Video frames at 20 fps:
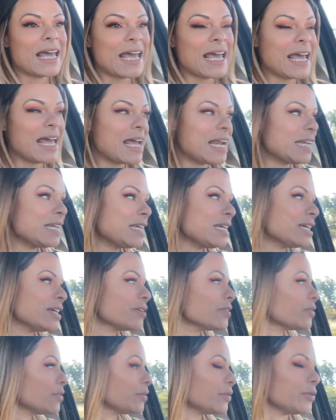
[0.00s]

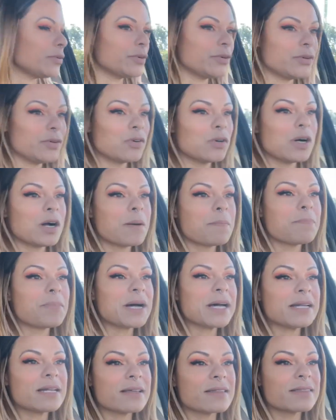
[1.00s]
Anywho,
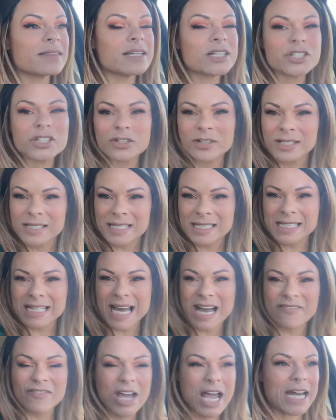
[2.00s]
but this unit
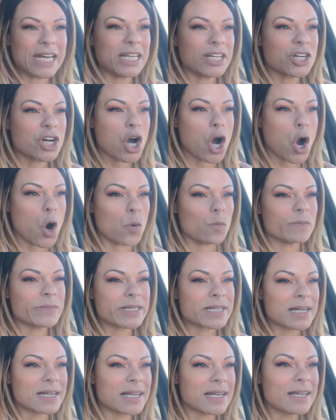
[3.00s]
doesn't have any
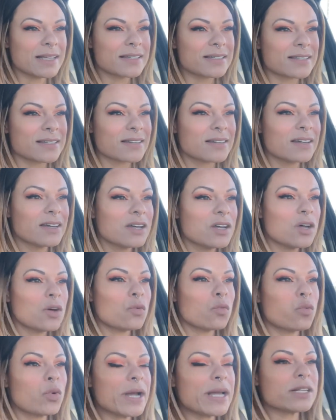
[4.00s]
combs in it,
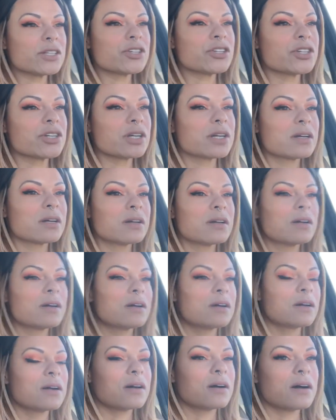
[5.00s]
which
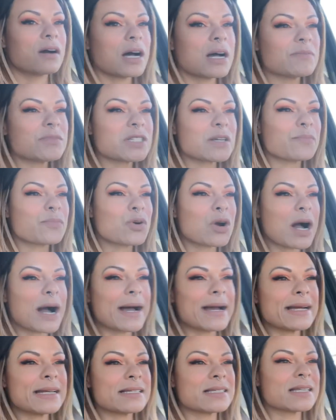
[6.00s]
I'm
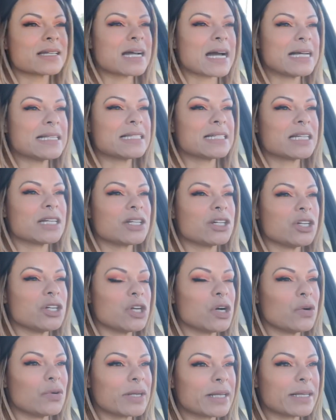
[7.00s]
surprised that I didn't
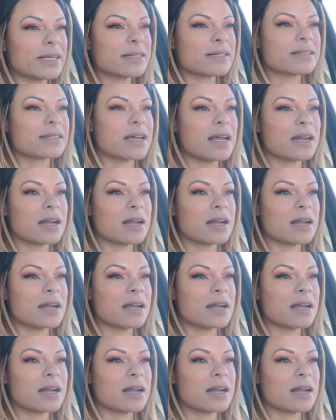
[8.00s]
notice,